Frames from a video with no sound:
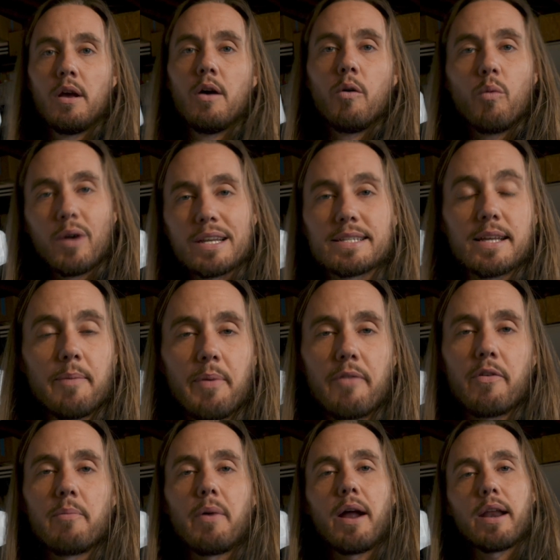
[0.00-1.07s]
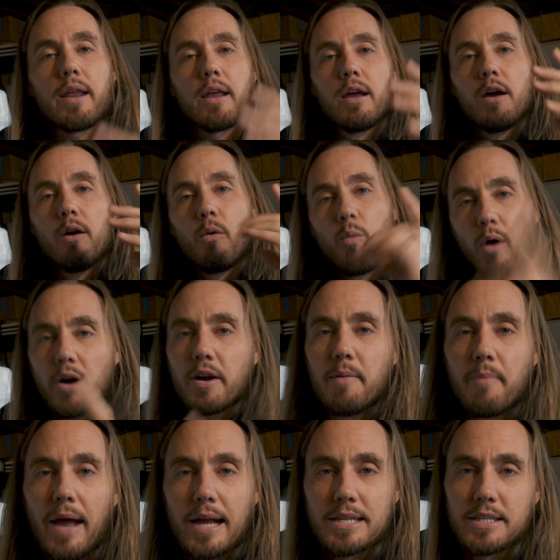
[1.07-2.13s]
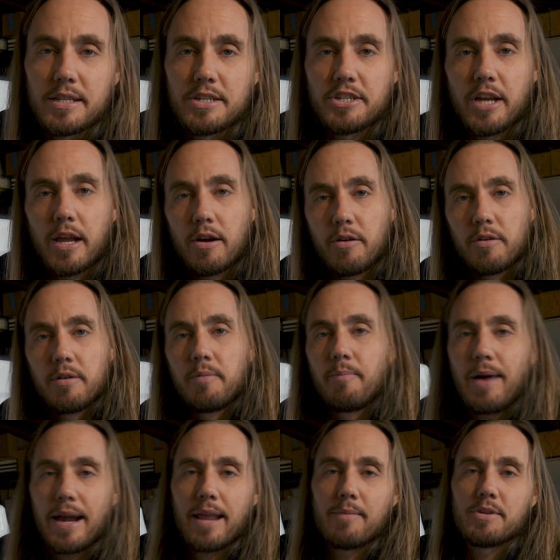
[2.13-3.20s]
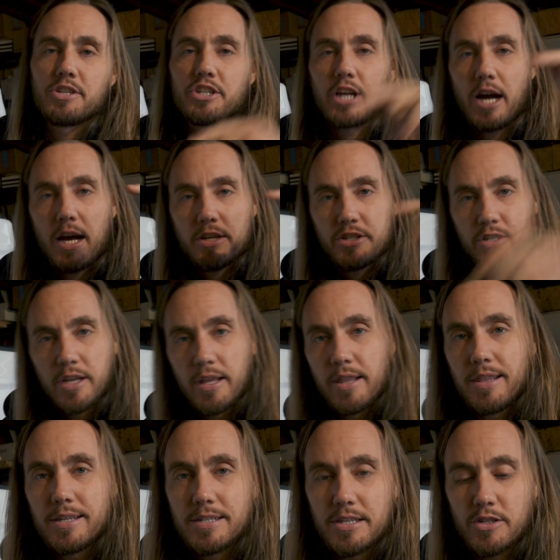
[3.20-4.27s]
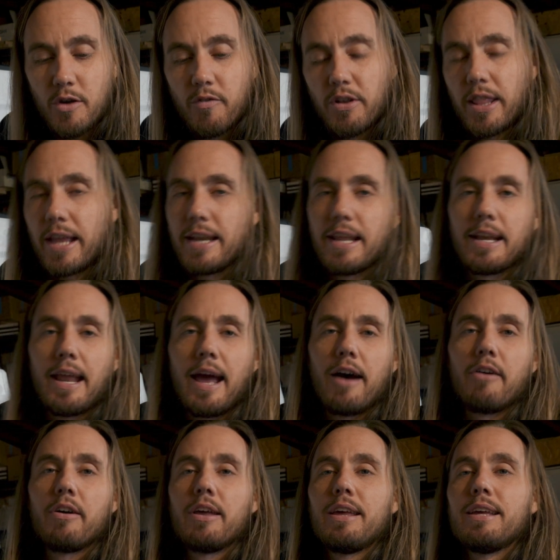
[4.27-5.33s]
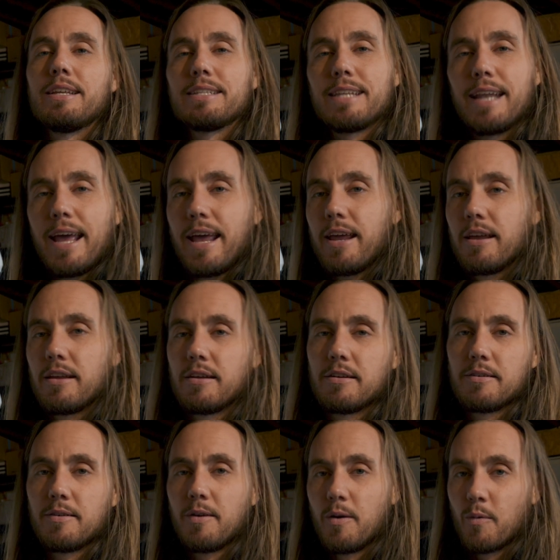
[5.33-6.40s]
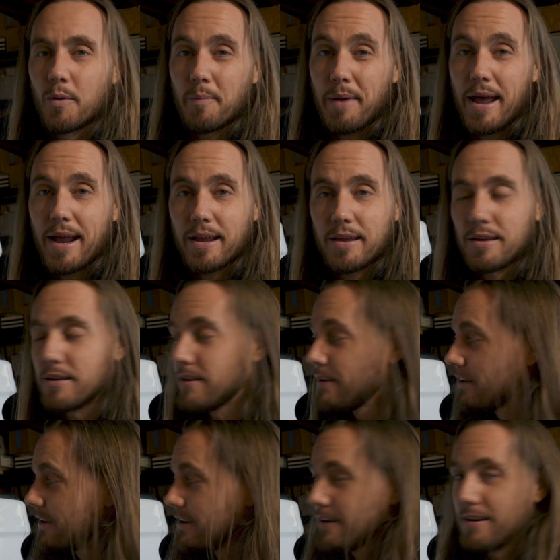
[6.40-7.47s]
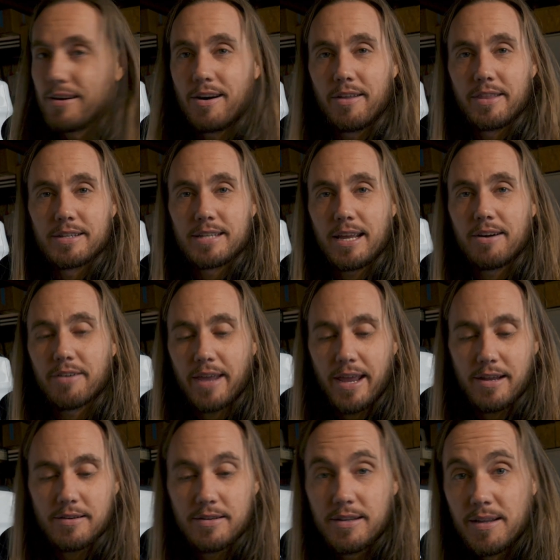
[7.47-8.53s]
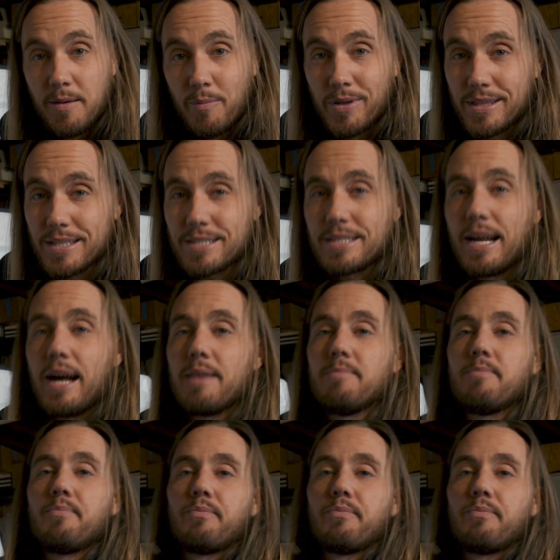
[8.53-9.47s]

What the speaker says: What is up, everybody? Welcome back to the channel. My name is Josh. This is Overlanding Now. Today, we're back on the tailgate. But this time,